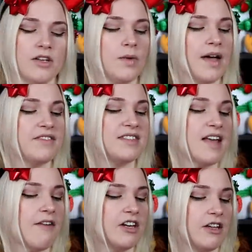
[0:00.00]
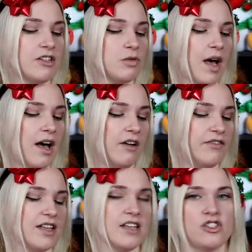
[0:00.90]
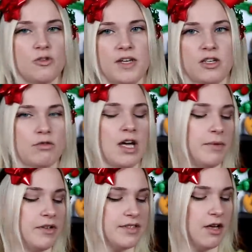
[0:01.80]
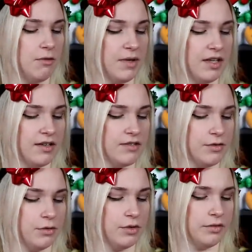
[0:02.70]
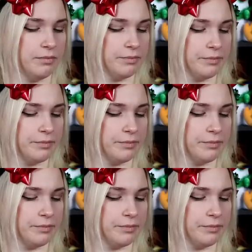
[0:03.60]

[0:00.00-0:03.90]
So I have 7 of the 12, assuming no doubles. Oh my God, that's so cool.